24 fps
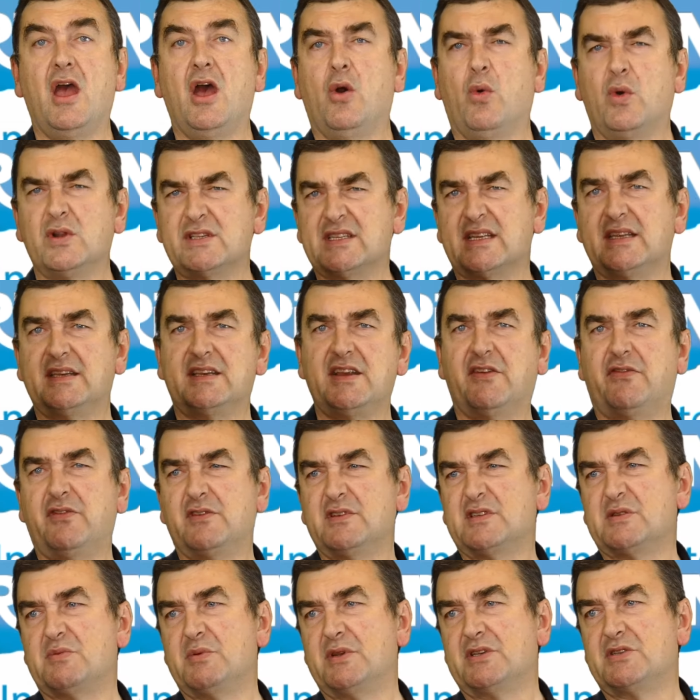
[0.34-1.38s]
What's the
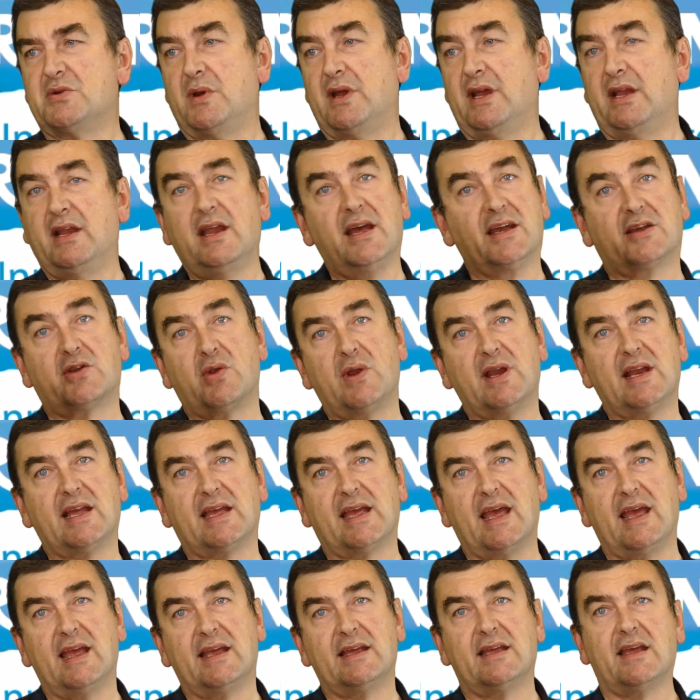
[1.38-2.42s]
difference between acrylic
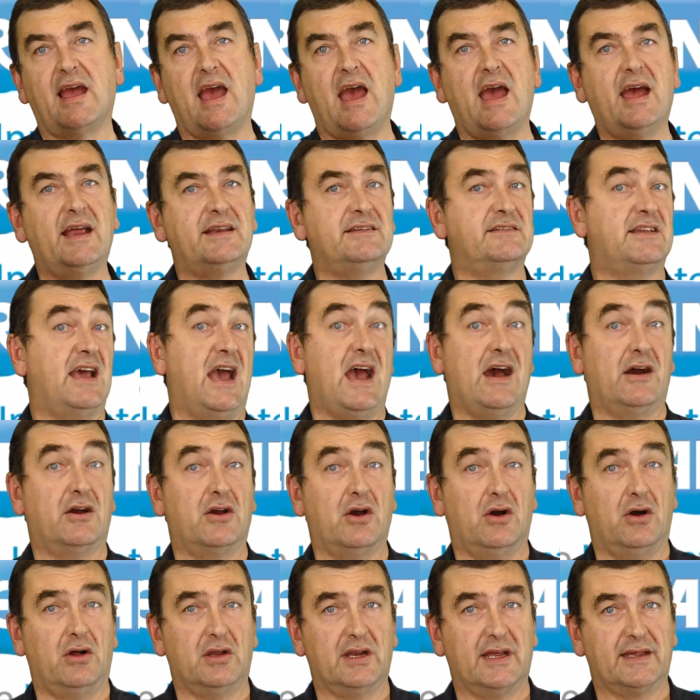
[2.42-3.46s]
ink and
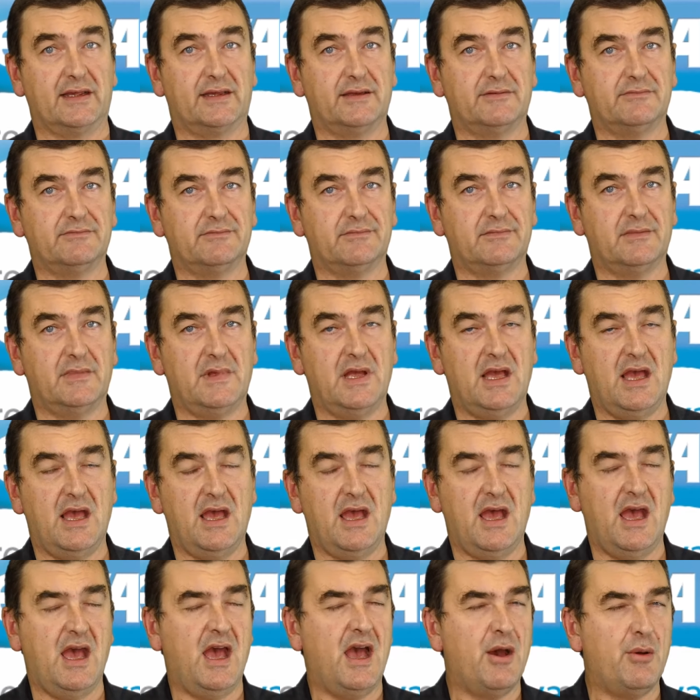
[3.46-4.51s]
alcohol ink?
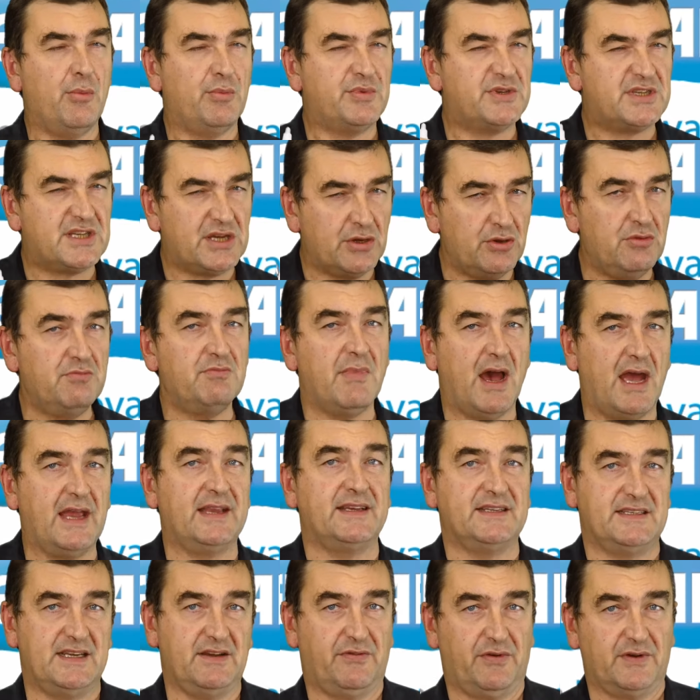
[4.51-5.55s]
Two
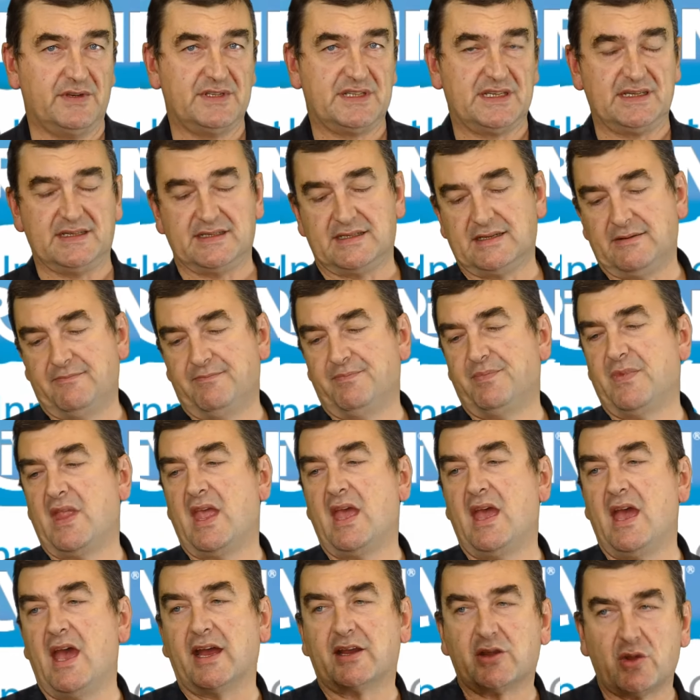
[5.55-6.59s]
main differences.
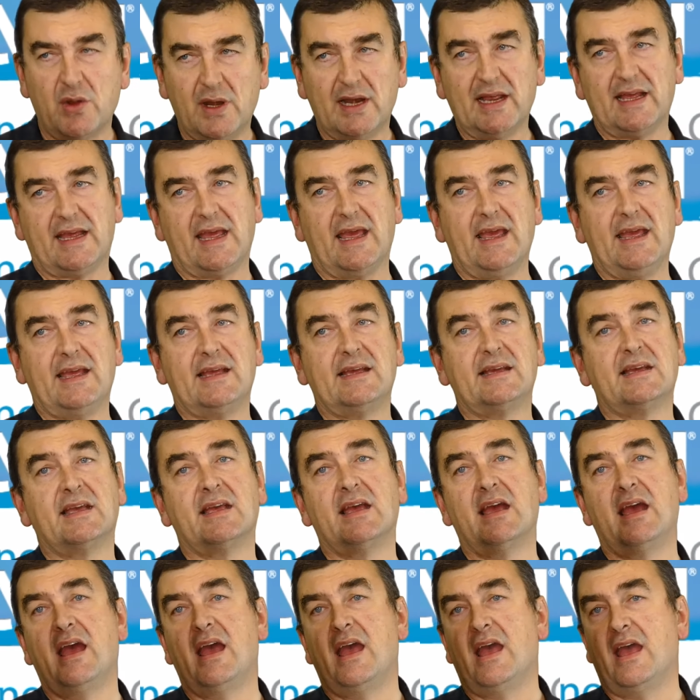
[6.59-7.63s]
Acrylic ink
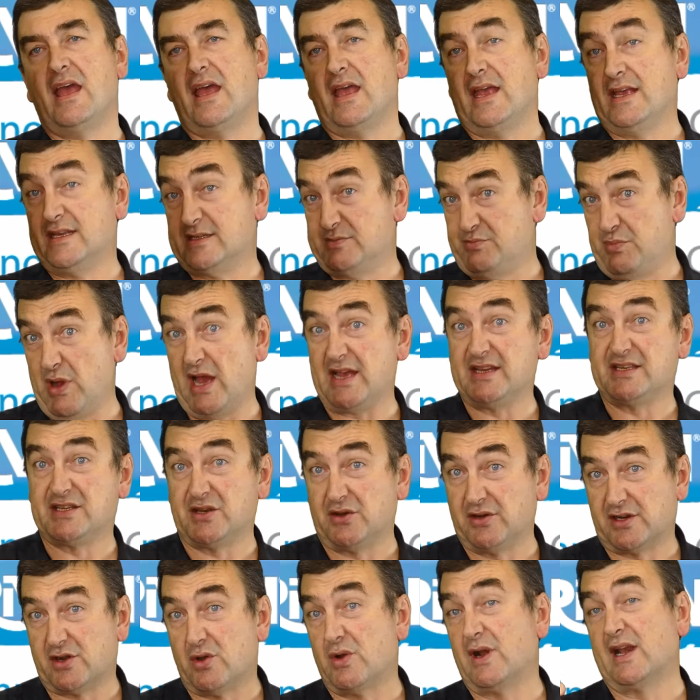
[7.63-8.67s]
is based
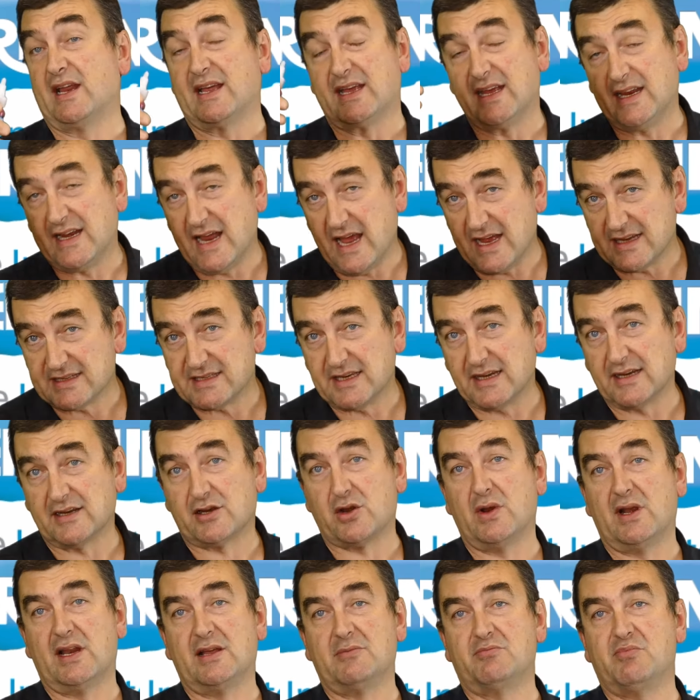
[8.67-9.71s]
on acrylic. It has an
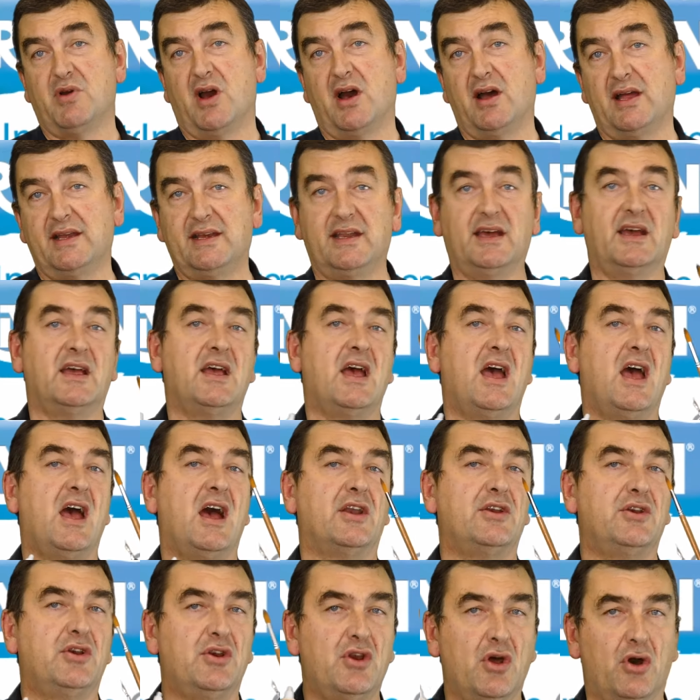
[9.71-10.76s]
acrylic binder.
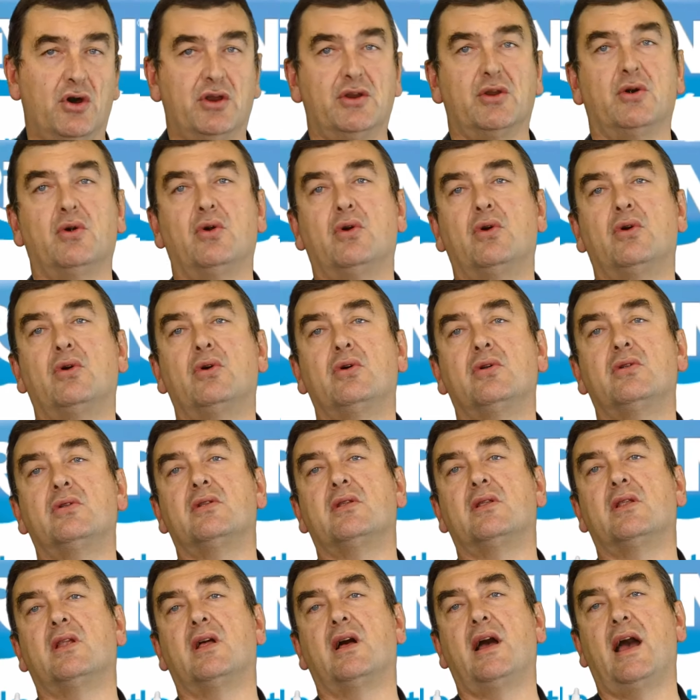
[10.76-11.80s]
Not
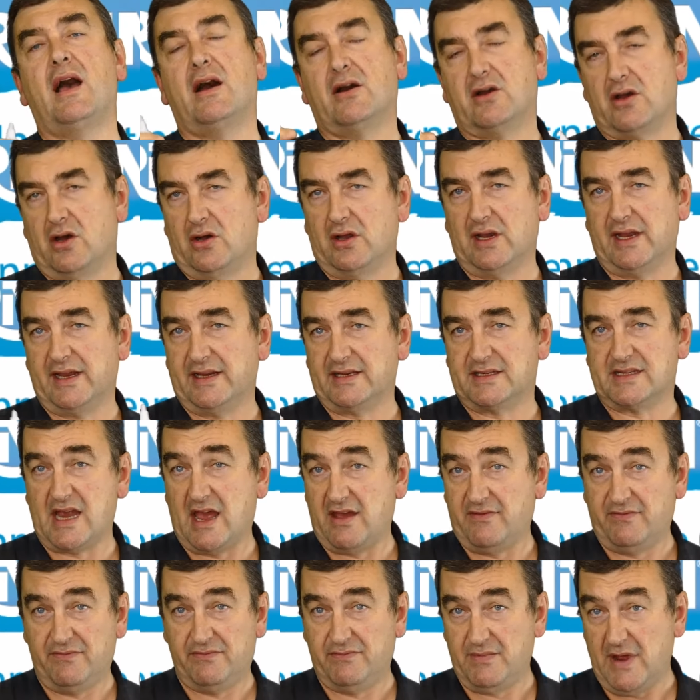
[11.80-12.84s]
all alcohol inks
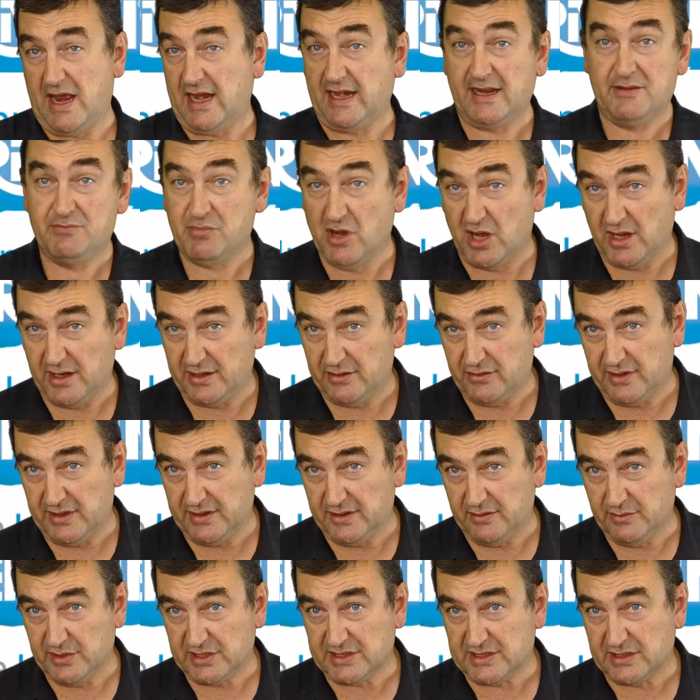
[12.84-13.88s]
have any binder in
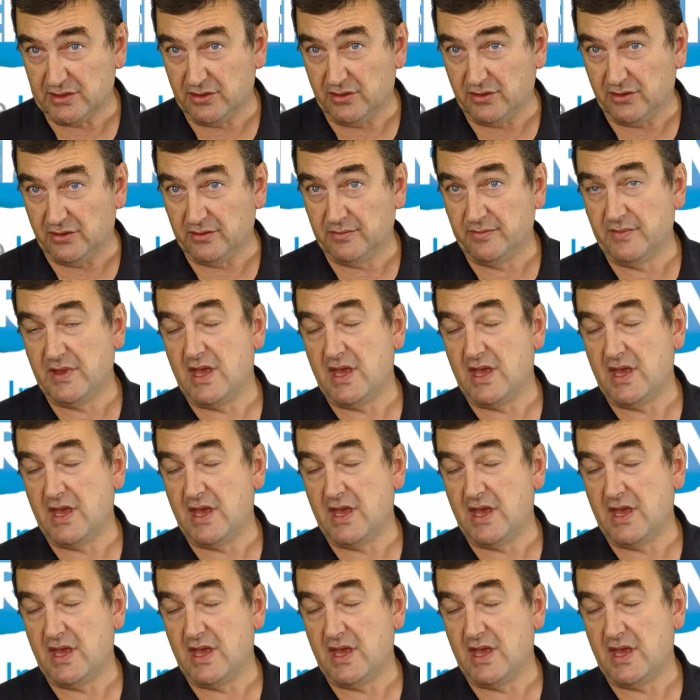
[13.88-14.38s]
them at all.